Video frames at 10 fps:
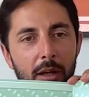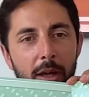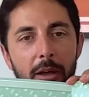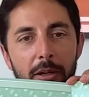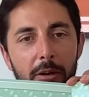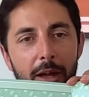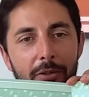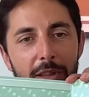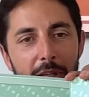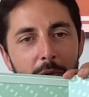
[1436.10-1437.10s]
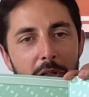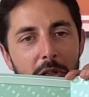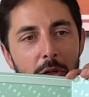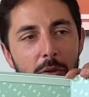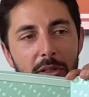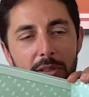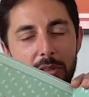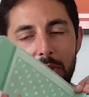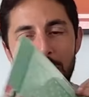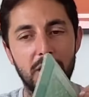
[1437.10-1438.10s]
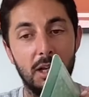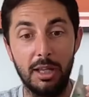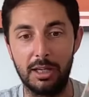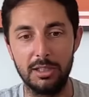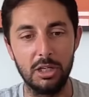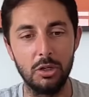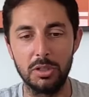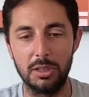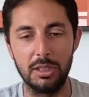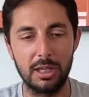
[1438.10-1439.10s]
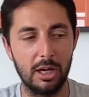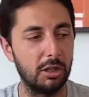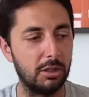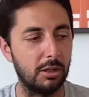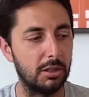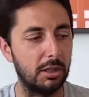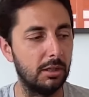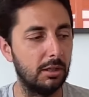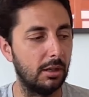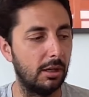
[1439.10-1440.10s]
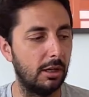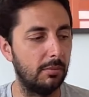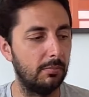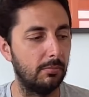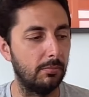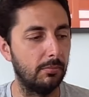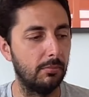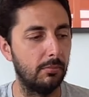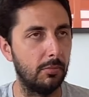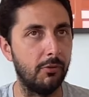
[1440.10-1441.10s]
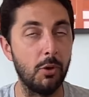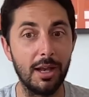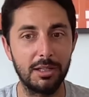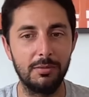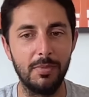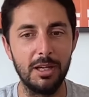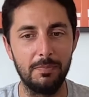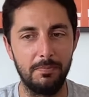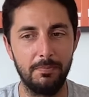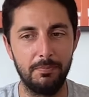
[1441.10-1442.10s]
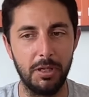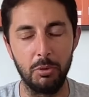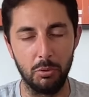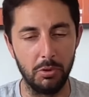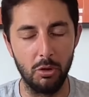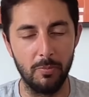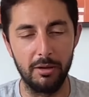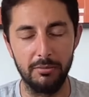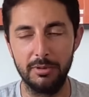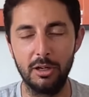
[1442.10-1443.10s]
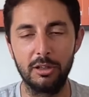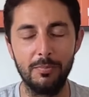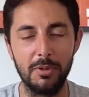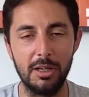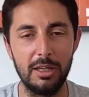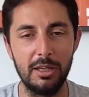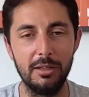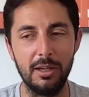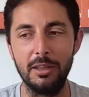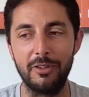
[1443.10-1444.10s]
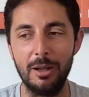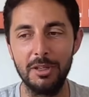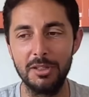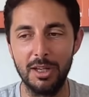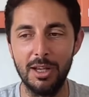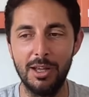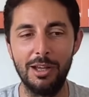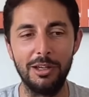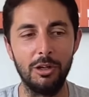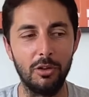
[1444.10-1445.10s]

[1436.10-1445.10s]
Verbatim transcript: uh, you know, everything we do is, is done, like I said, using these characters. And um, if you ask many people who know about our company and, and the families, you